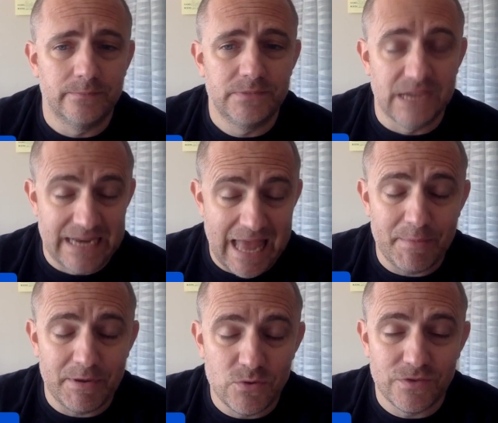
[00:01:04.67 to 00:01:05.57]

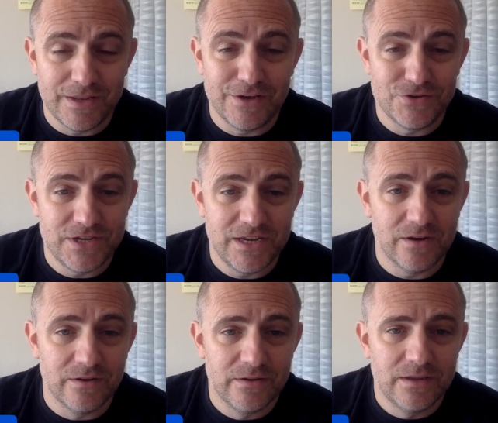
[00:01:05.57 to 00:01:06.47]
dynamic youth and energy
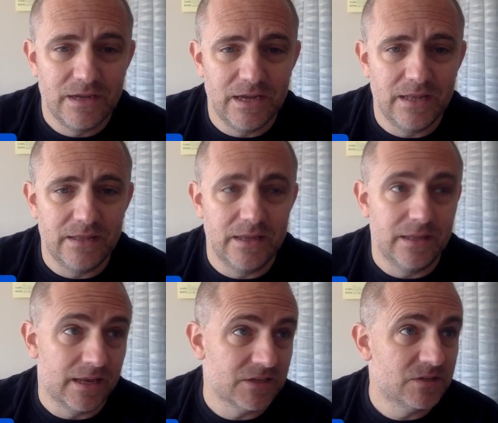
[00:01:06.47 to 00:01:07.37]
here in
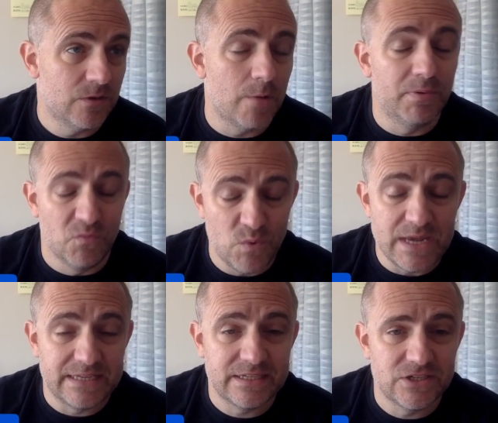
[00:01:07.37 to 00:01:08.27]
the next couple of
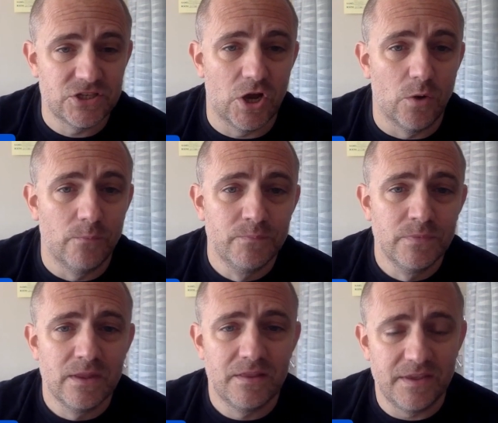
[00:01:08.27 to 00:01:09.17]
weeks. So
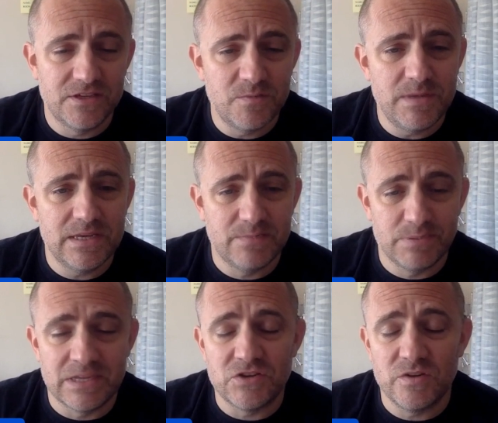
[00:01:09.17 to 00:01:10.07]
things to
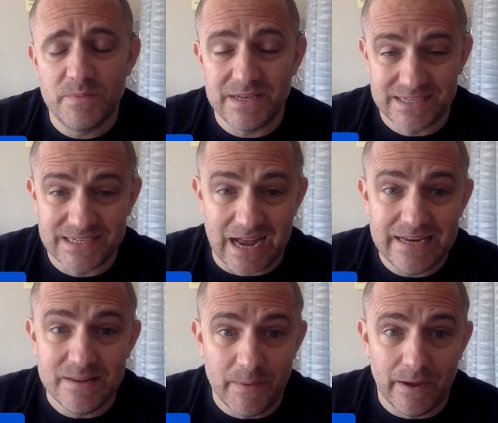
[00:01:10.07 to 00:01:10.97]
potentially be
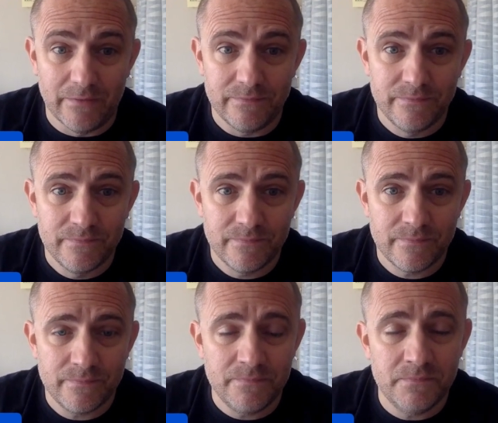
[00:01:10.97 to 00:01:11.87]
excited about.
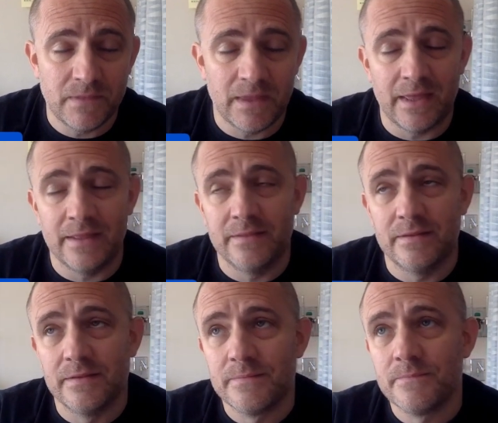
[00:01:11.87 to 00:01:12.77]
And
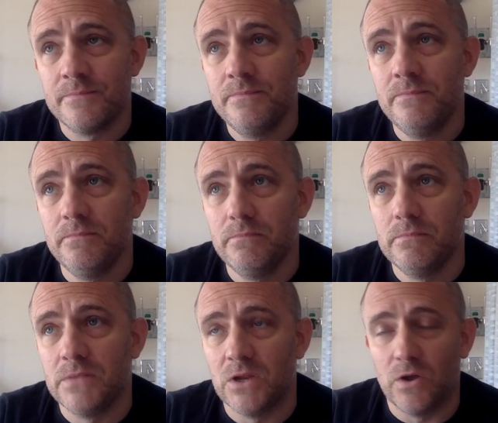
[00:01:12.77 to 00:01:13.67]

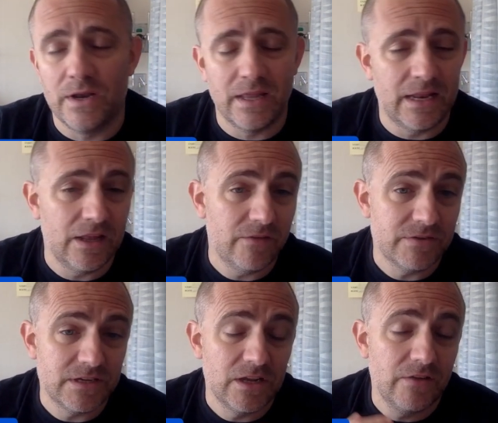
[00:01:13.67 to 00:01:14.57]
you know, and it'll give
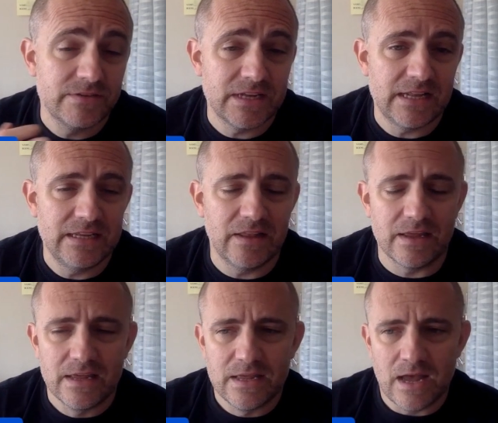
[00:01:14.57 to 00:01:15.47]
us an idea.
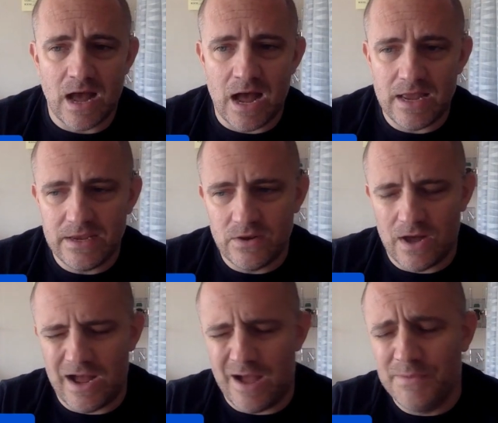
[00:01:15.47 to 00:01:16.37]
Like
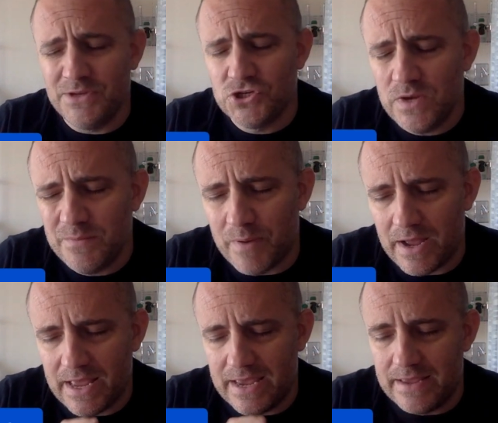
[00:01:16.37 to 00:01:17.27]
I'm intrigued
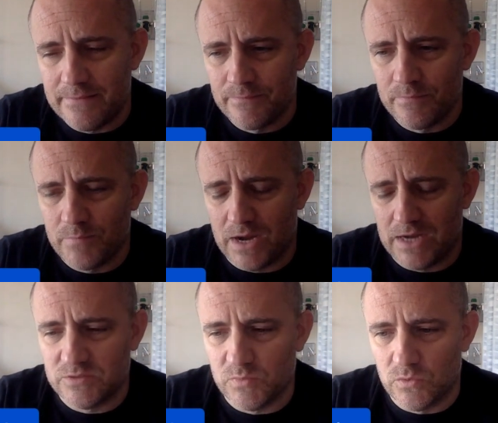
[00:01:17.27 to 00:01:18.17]
by a
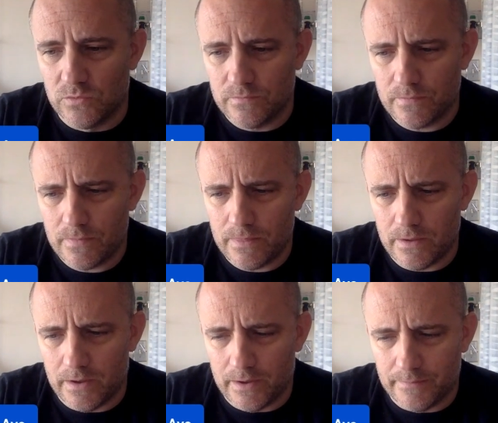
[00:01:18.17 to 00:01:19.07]
possible
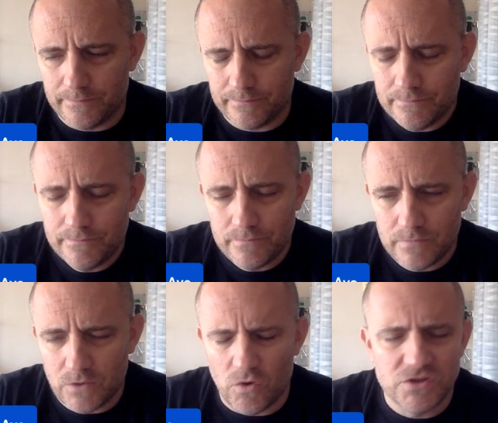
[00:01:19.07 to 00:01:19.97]

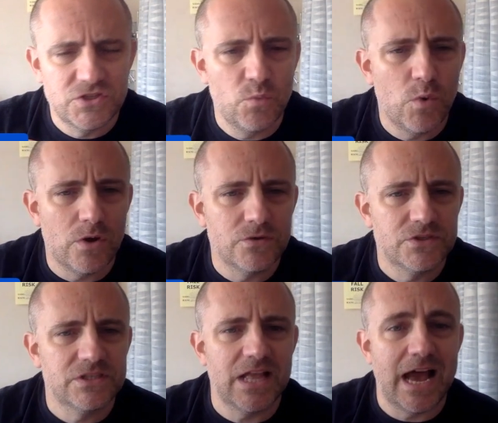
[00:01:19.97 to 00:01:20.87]
Austin
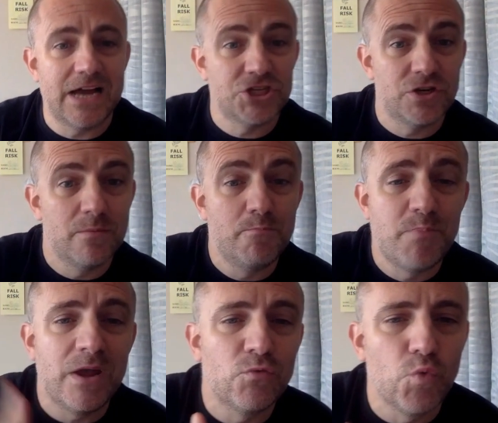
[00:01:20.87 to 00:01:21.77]
Wells /
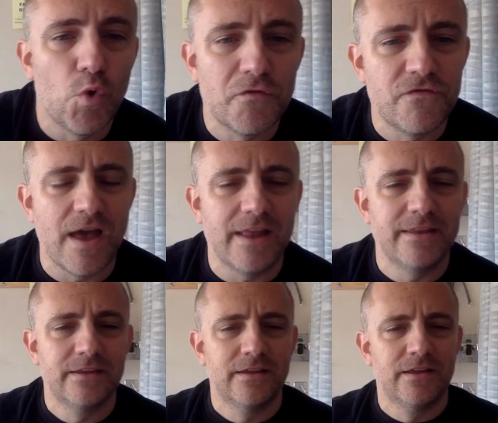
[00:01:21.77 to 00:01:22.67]
Ben Rortvedt
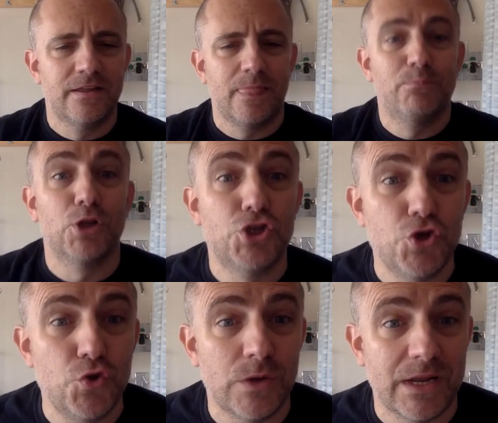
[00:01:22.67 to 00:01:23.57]

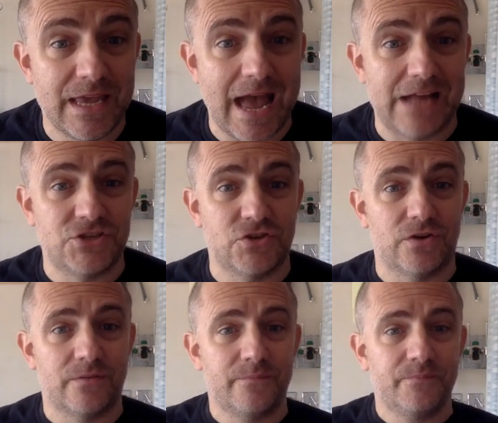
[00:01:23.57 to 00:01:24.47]
platoon at
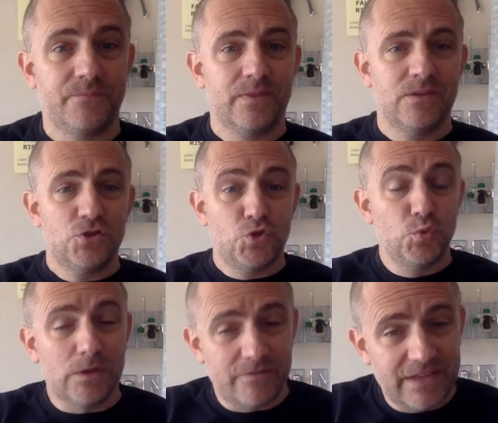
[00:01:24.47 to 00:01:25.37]
catcher, two
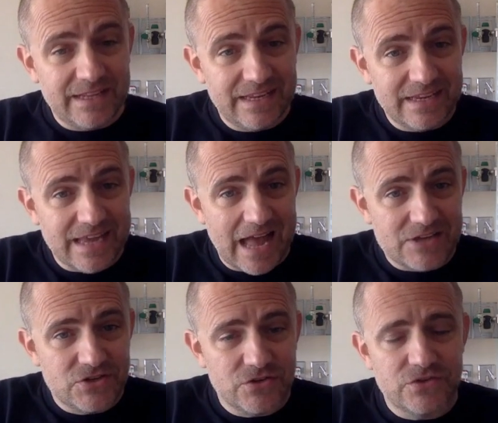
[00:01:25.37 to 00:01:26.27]
left-handed hitting
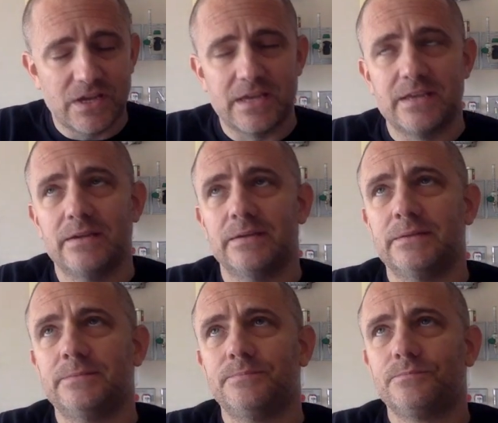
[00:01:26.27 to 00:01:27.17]
catchers. Like,
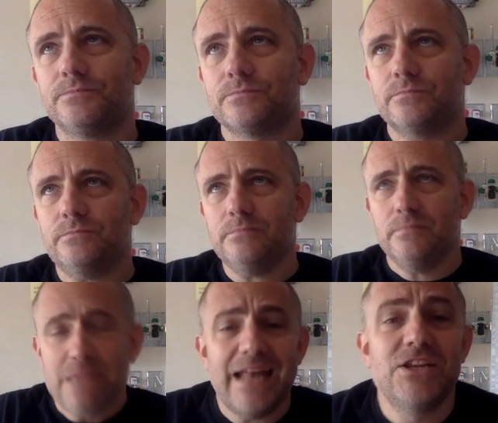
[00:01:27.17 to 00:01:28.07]

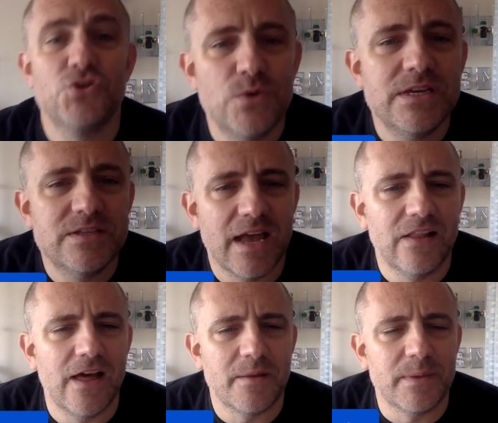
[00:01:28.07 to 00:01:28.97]
that intrigues the
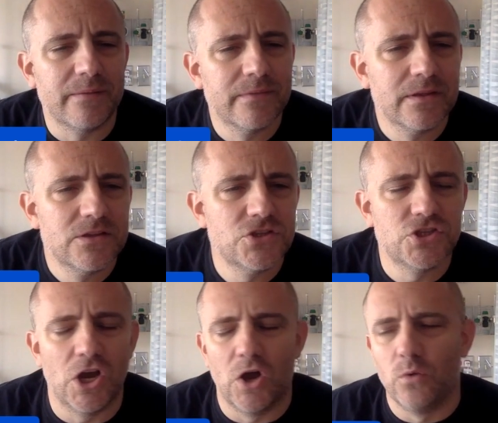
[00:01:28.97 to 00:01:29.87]
hell out of me.
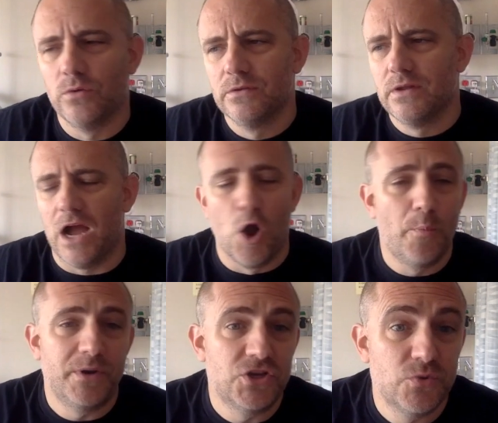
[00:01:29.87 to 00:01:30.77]
So I
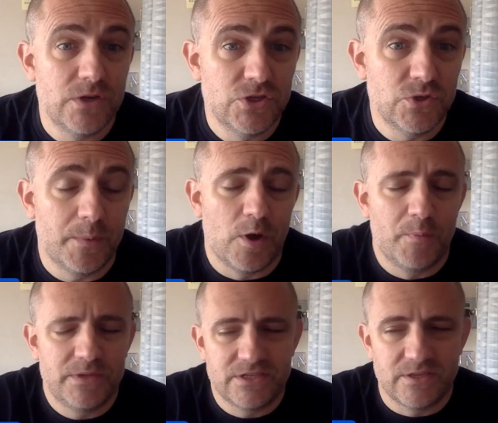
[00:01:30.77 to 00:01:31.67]
hope it intrigues you. I
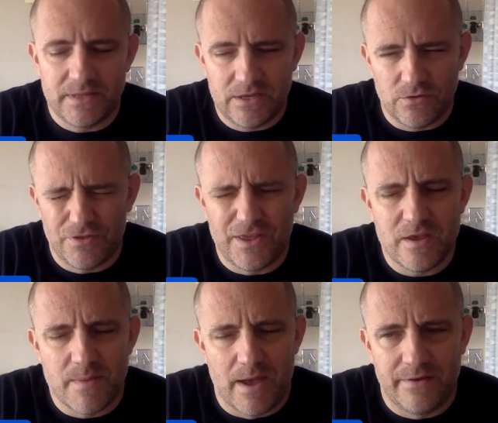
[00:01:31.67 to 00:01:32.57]
hope it's something that you'll think about.